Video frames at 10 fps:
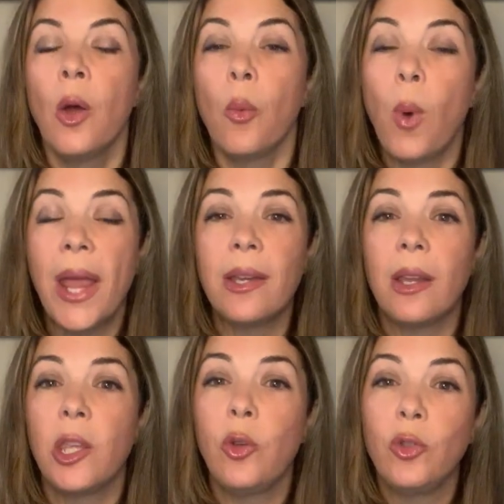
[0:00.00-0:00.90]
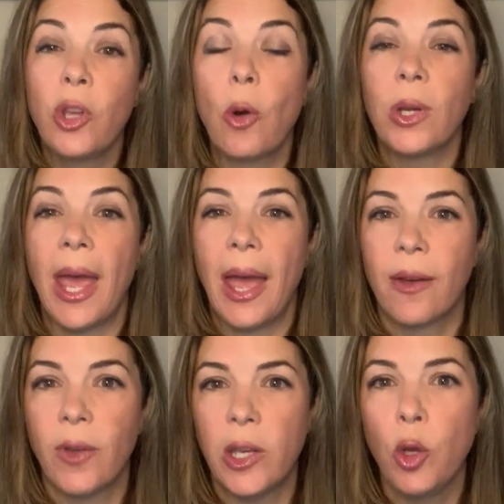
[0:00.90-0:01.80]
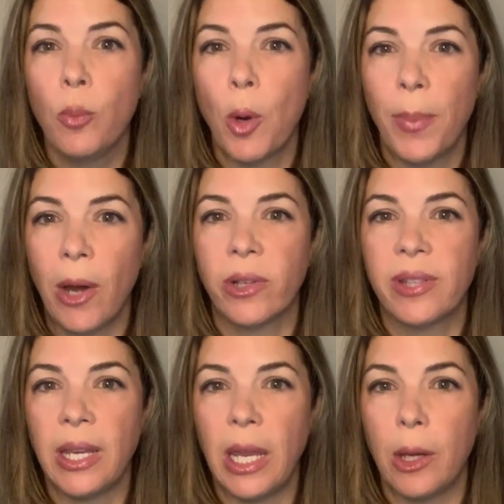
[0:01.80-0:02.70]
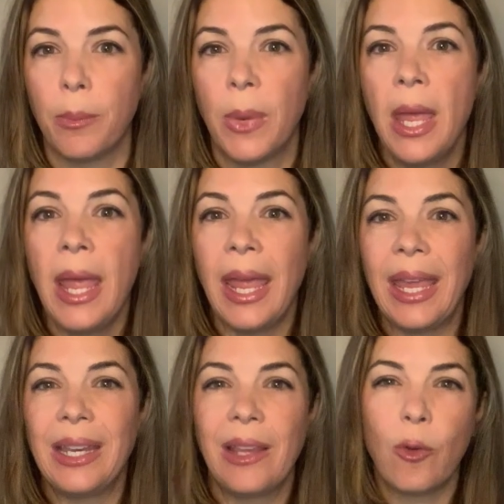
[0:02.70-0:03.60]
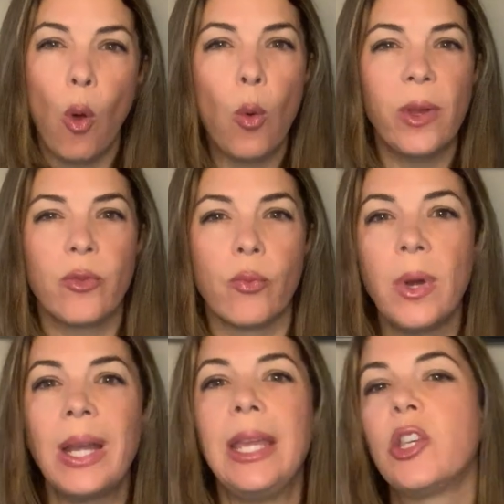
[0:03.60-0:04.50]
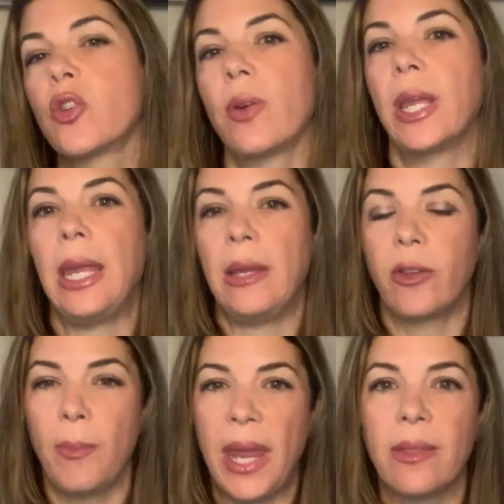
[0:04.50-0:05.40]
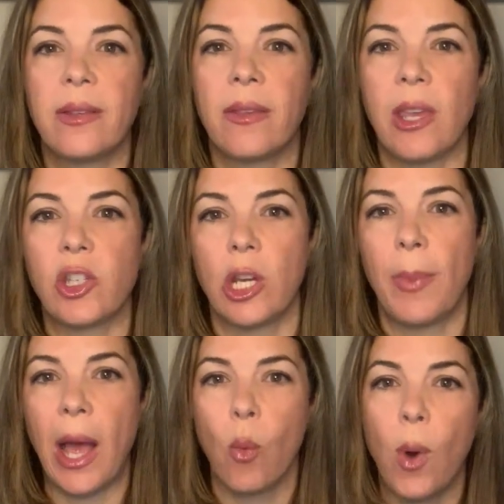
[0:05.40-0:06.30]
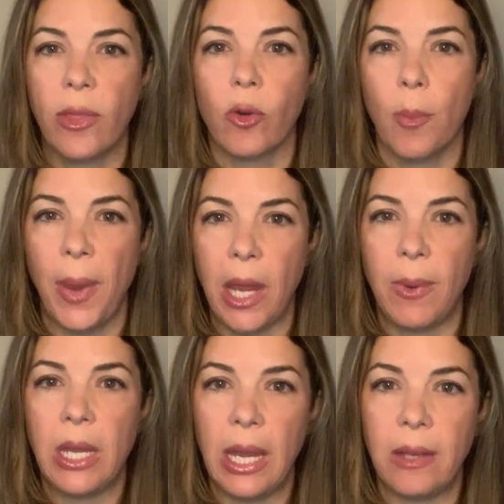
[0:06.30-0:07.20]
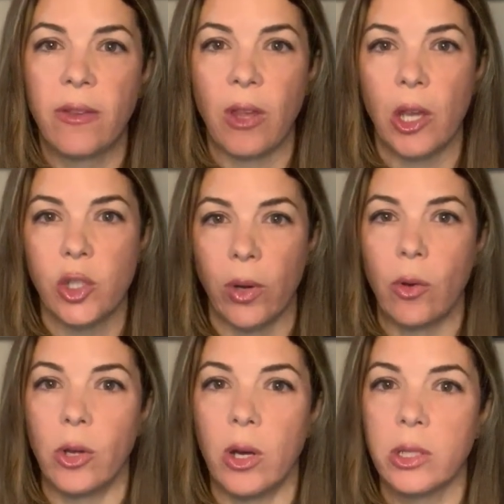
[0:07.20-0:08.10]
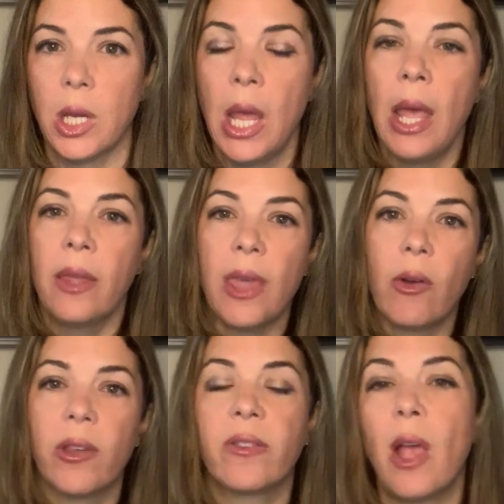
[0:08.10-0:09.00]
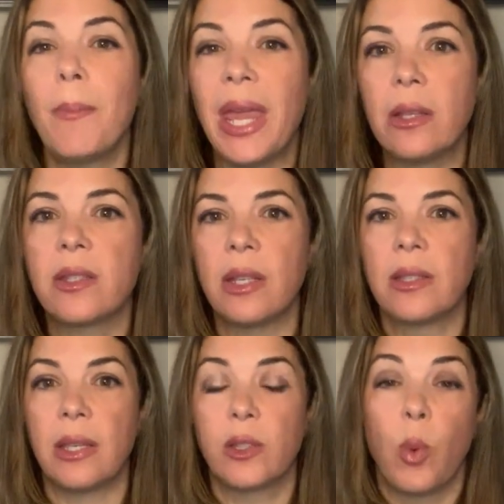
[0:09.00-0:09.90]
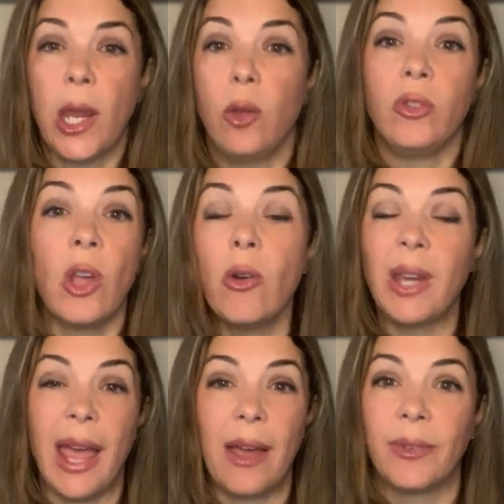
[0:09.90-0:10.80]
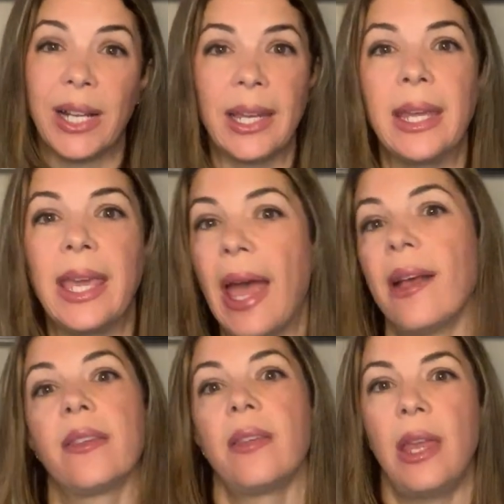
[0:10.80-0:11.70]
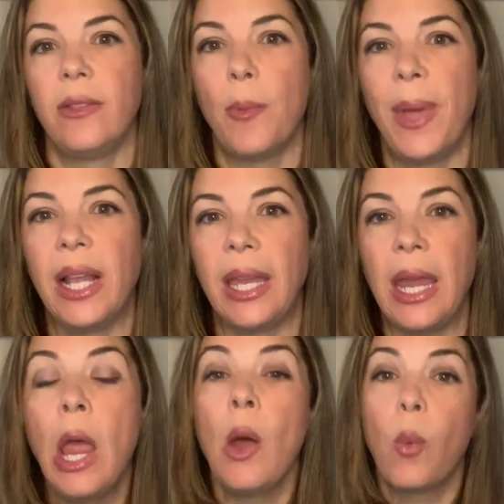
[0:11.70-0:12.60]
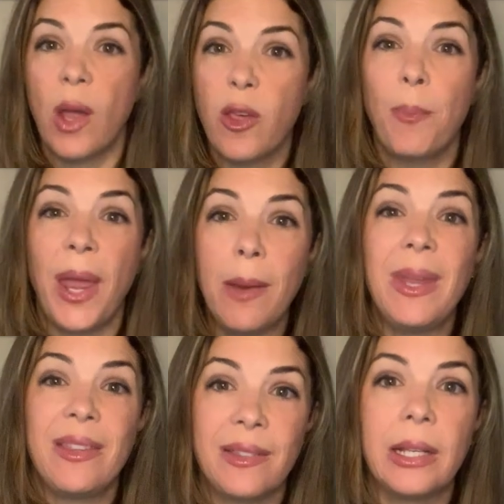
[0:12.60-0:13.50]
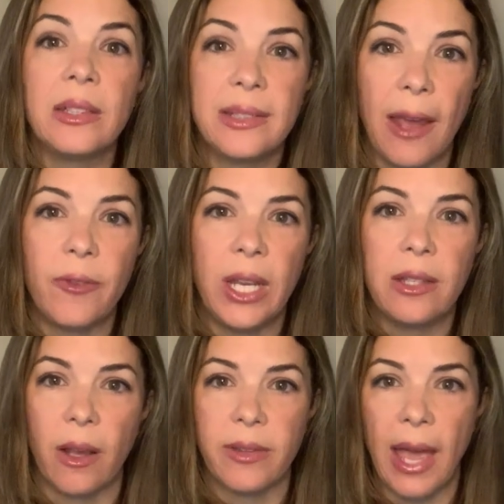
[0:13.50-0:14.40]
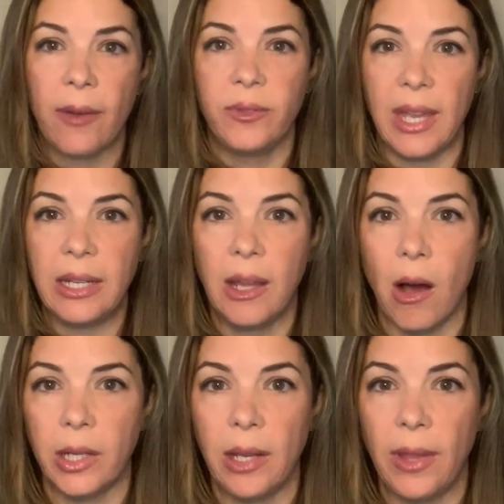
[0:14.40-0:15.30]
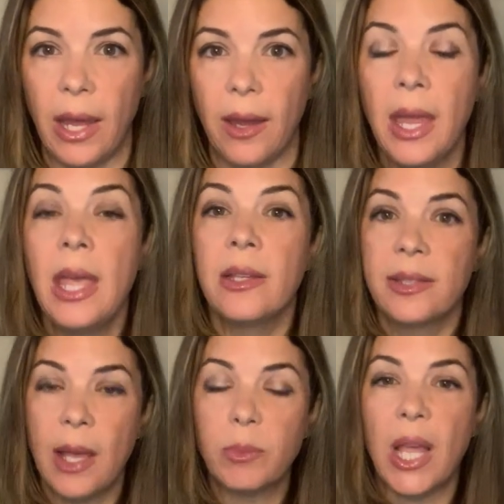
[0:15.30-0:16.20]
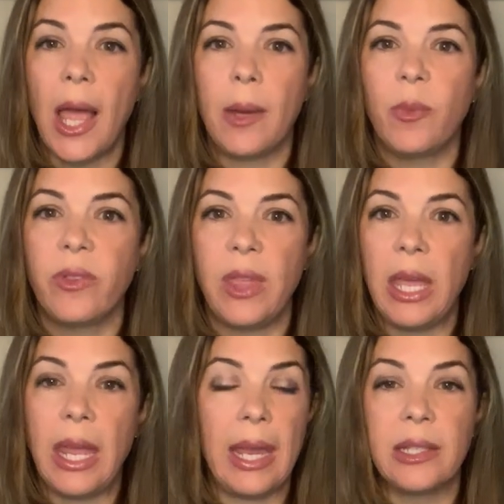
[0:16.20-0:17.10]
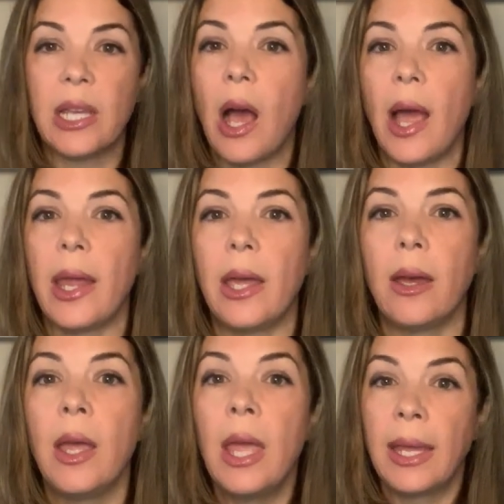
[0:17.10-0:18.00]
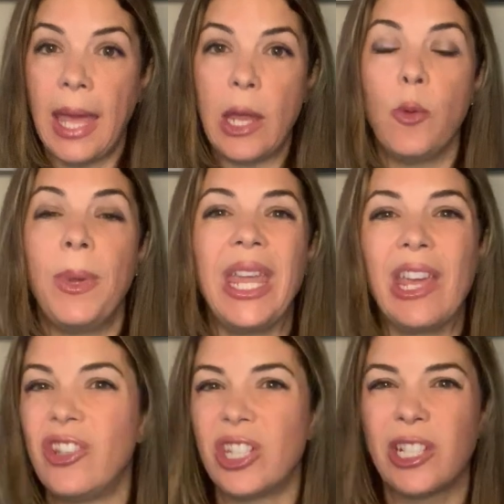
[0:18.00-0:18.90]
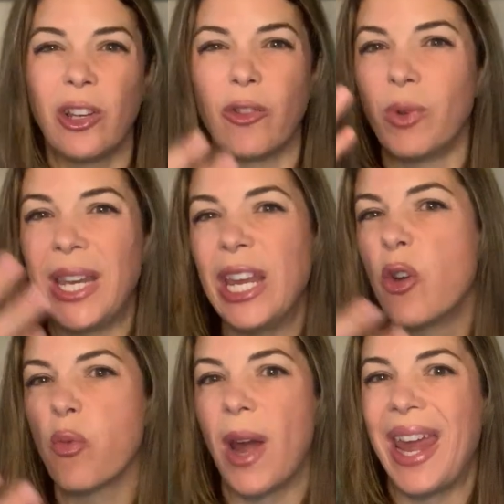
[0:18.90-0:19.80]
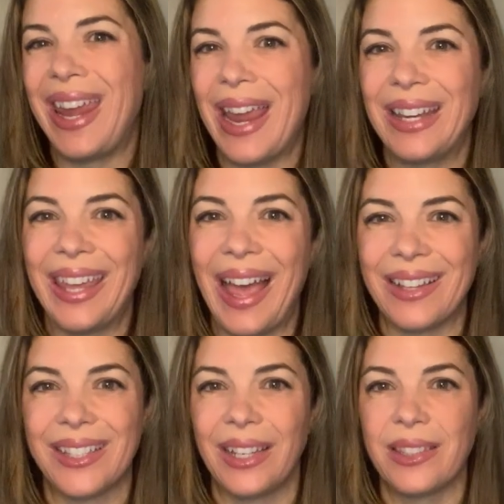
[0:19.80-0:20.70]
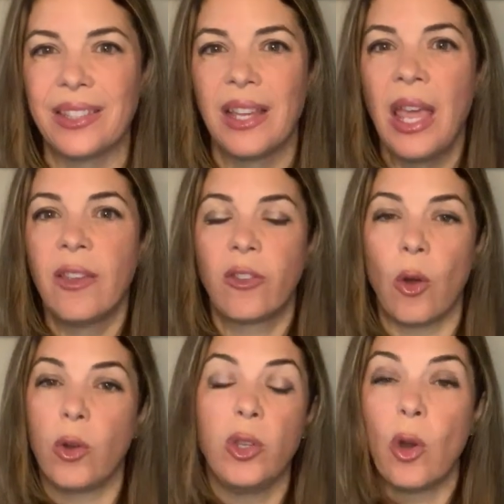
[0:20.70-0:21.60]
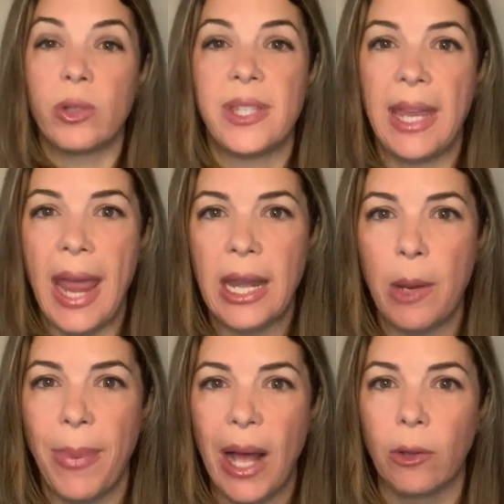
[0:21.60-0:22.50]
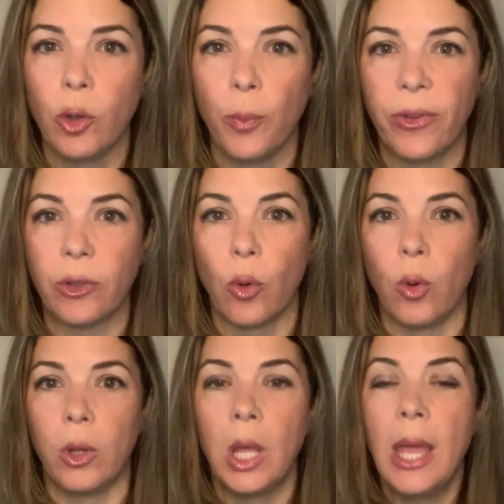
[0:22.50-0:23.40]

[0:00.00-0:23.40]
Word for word: When you don't have a pneumoperitoneum, it is always really tricky to make the decision about whether a baby needs surgery or not. There are some instances where you don't have clear gas in the belly where the baby still definitely does have dead gut in there. Sometimes the entire KUB could just look really gray and gasless, so you don't see any bowel loops at all.